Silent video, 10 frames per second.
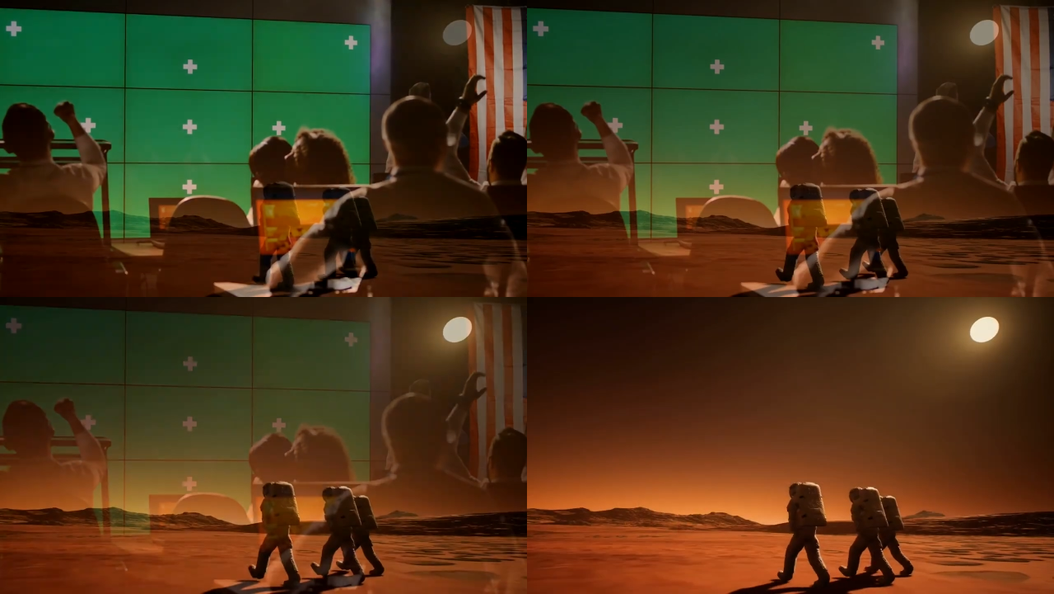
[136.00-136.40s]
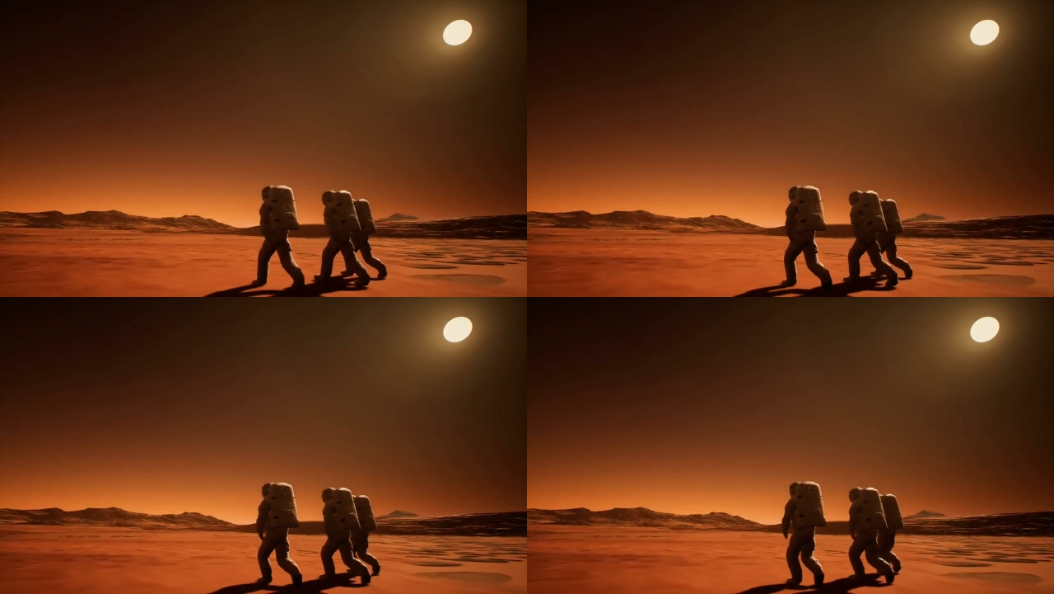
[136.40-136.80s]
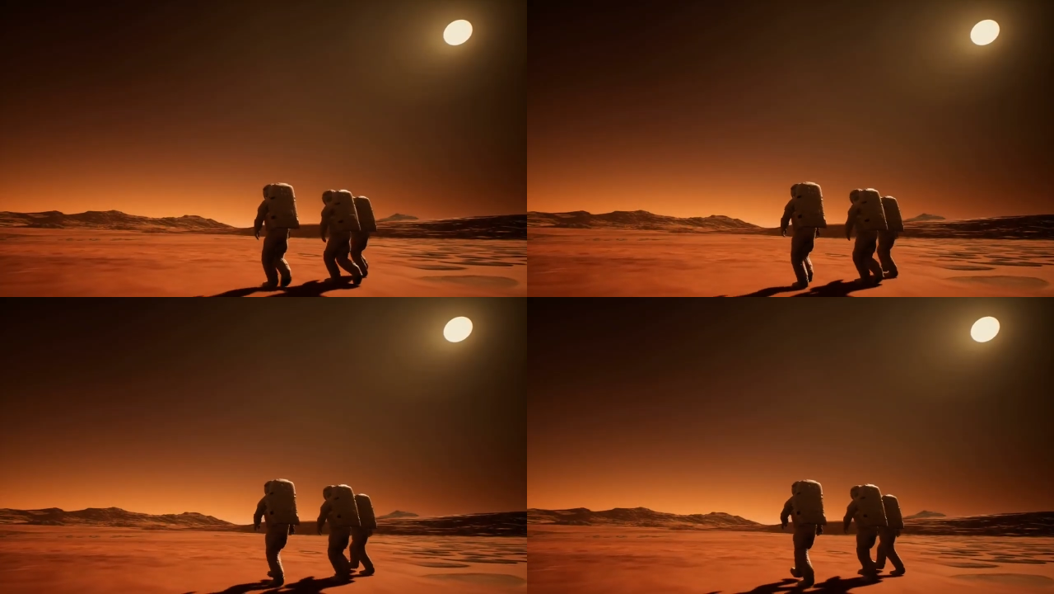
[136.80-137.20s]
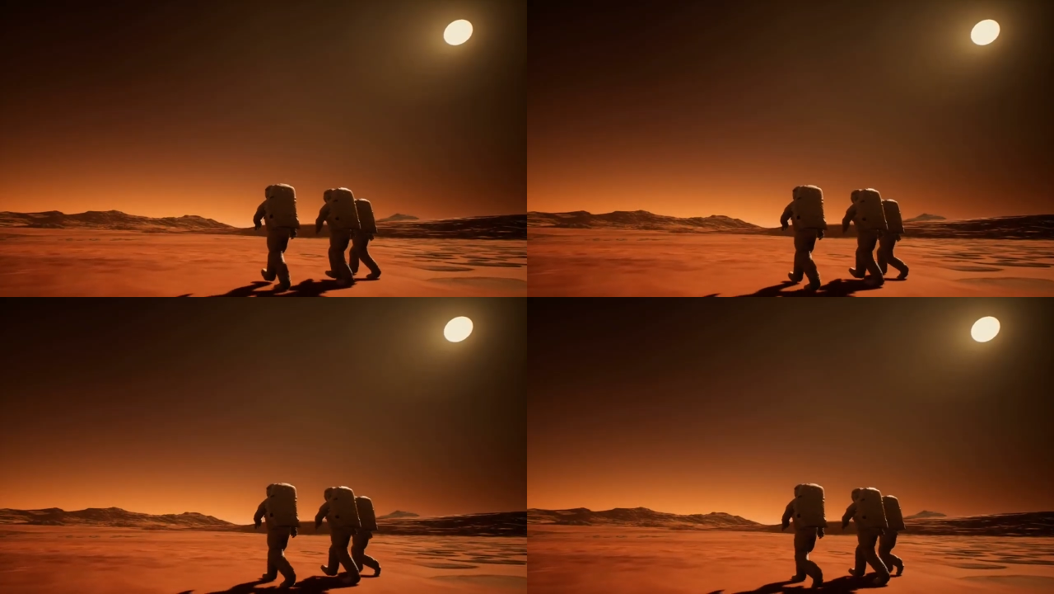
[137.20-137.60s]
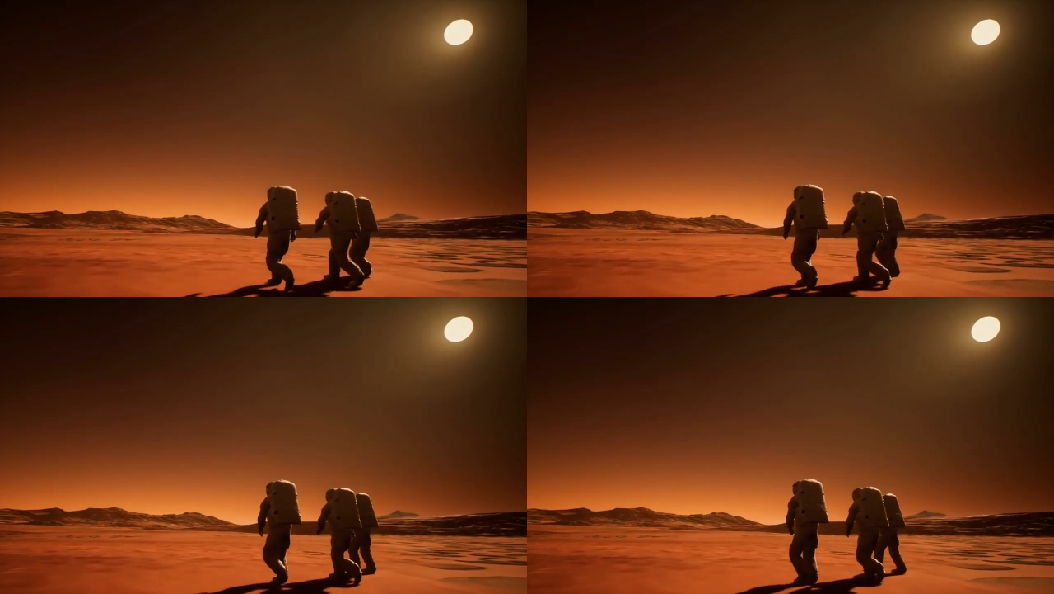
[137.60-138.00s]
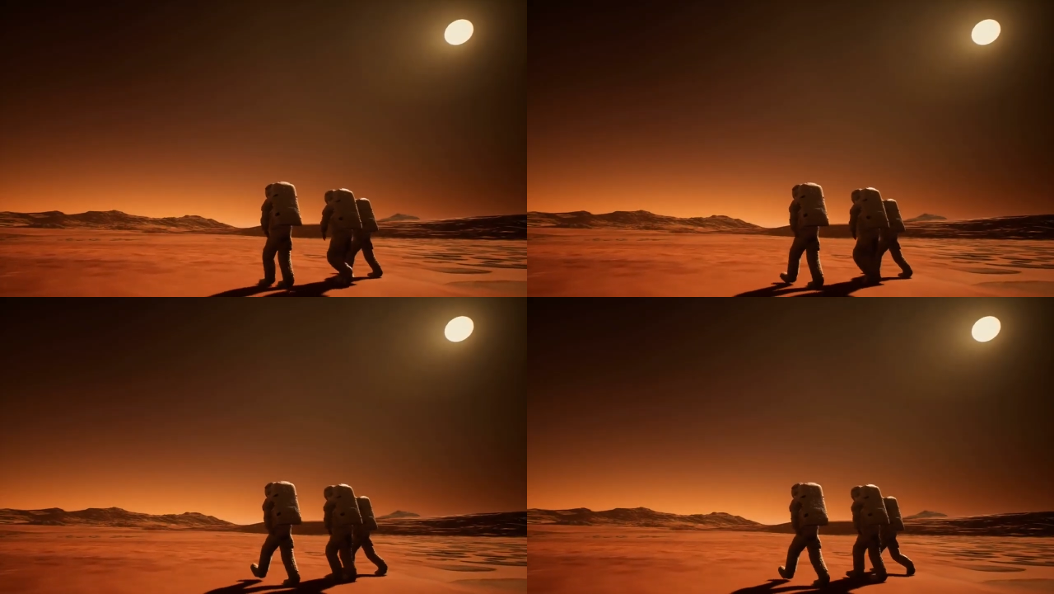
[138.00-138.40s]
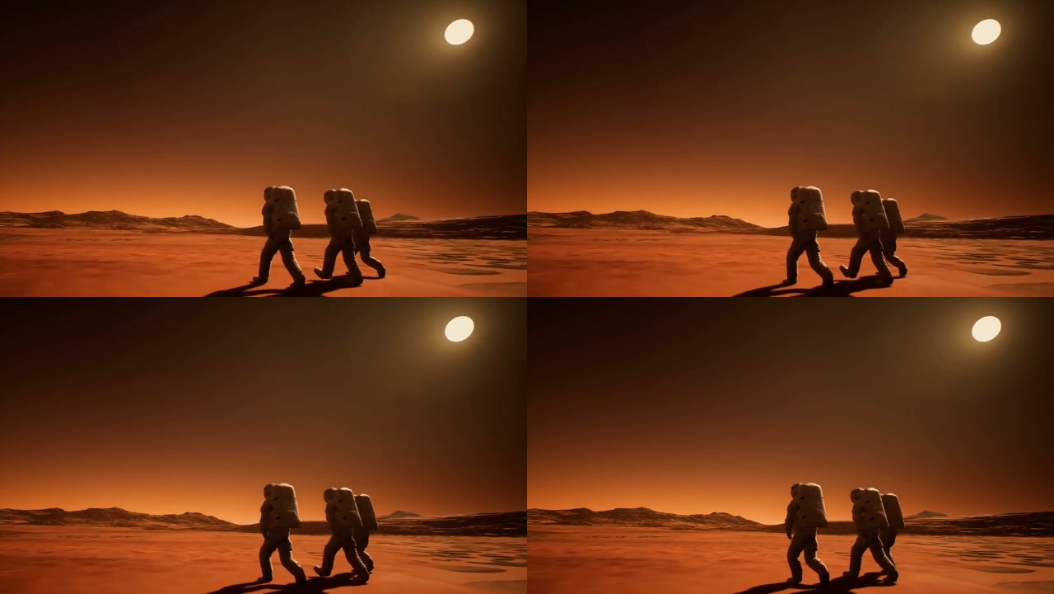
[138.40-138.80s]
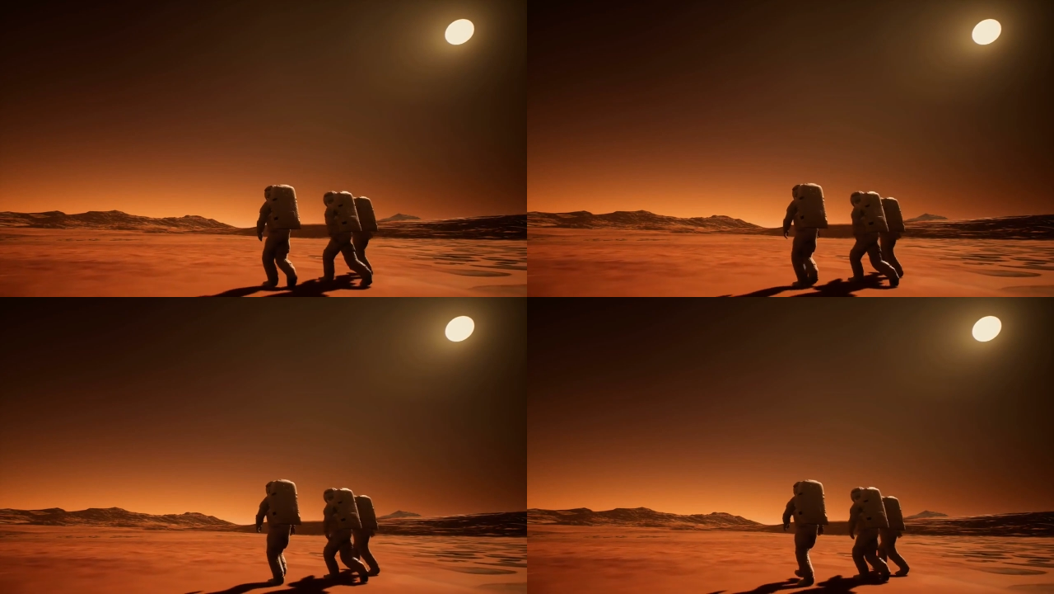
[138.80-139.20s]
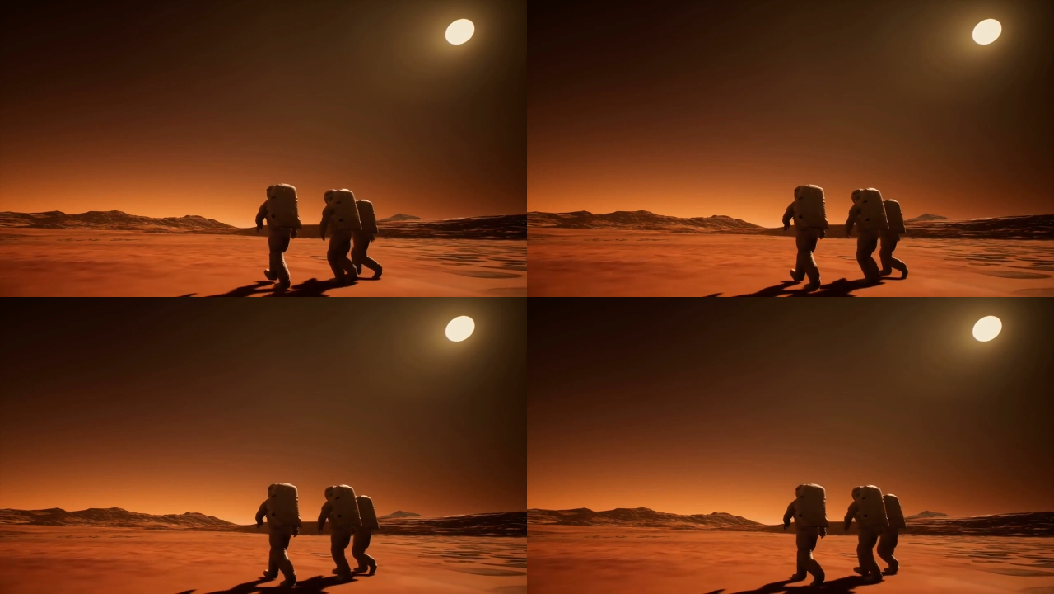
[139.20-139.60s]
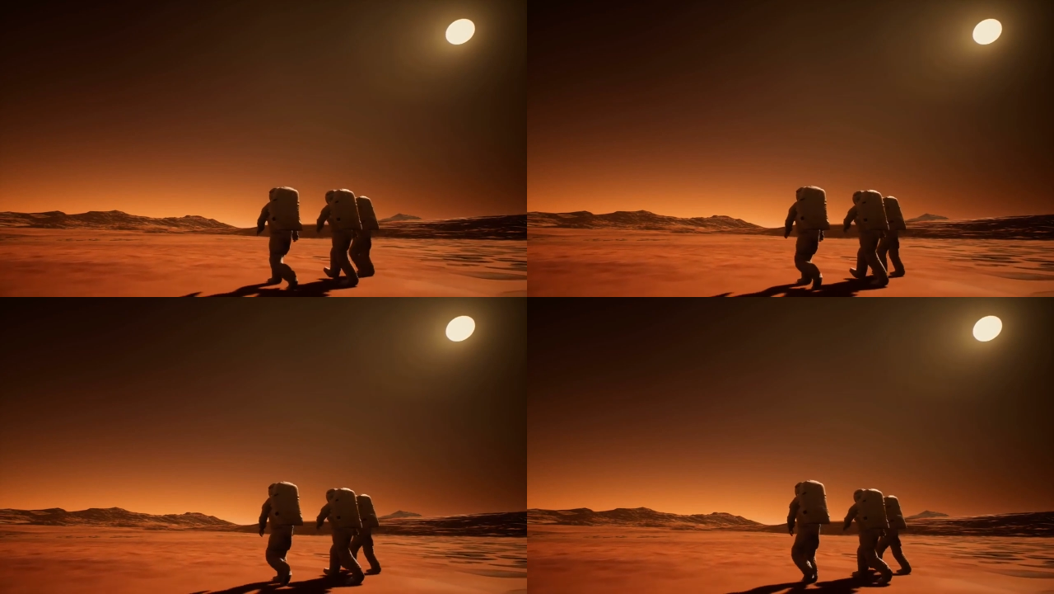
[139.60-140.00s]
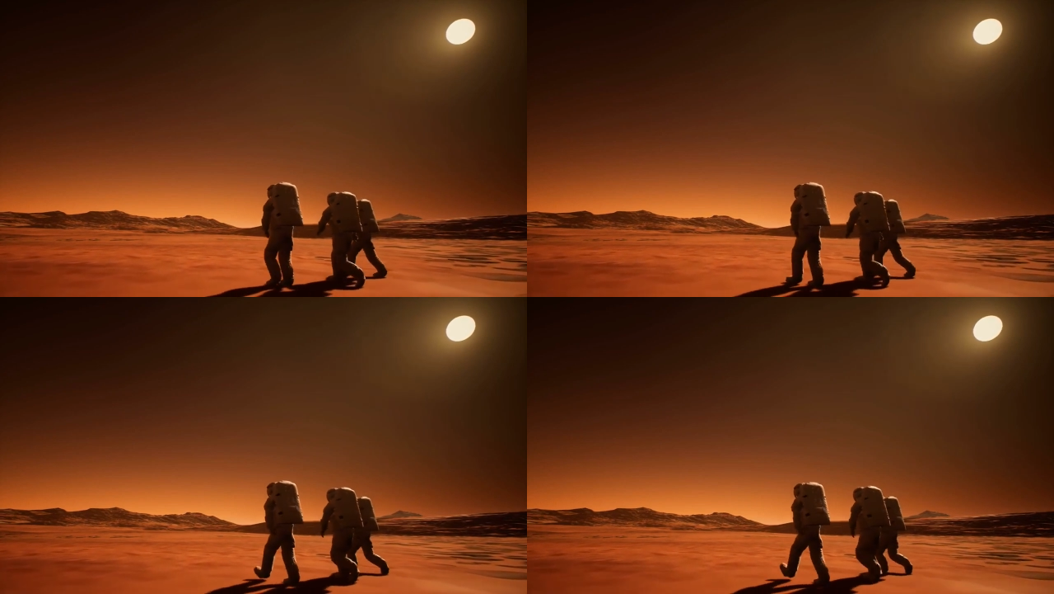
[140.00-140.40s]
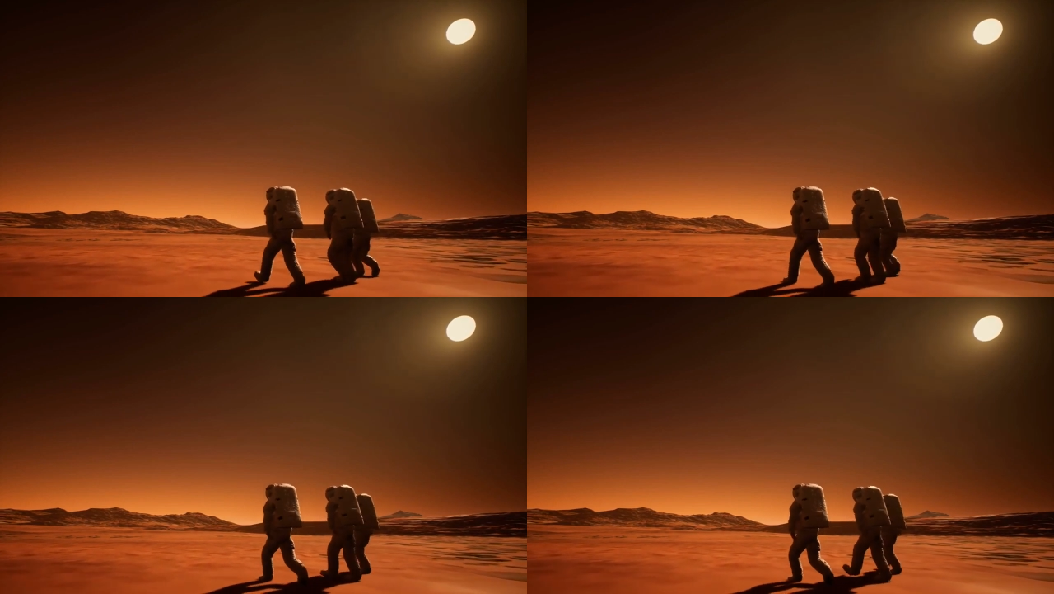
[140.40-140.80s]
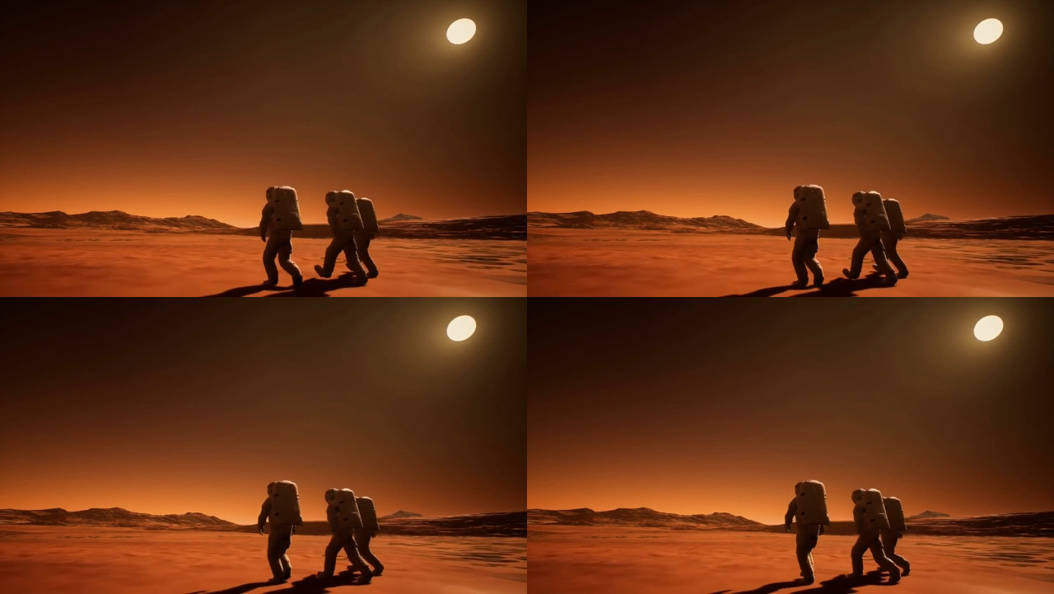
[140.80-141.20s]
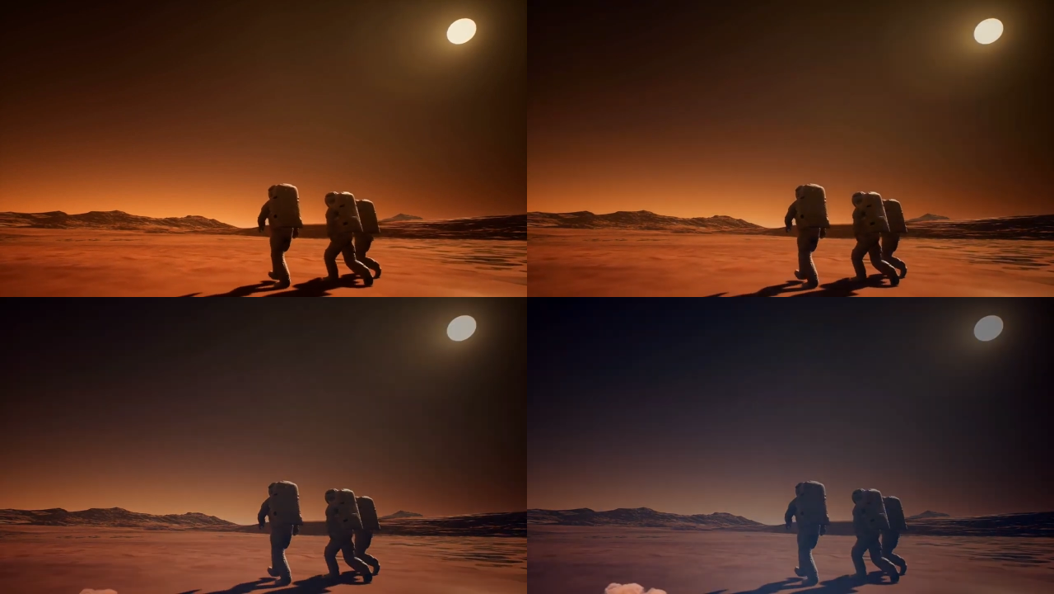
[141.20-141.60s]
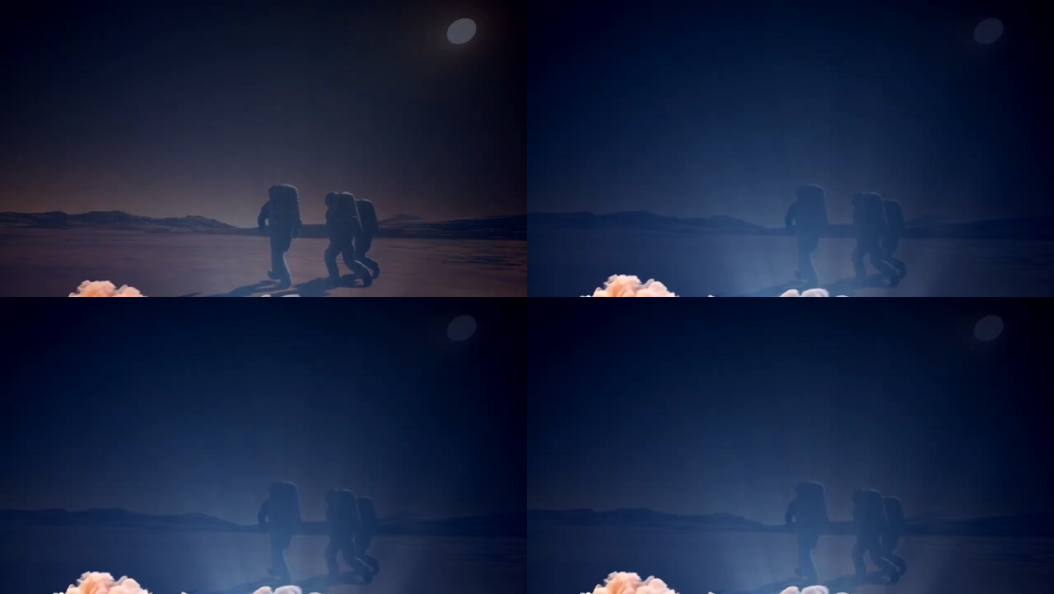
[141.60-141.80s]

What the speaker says: Nobody's mouth can be seen.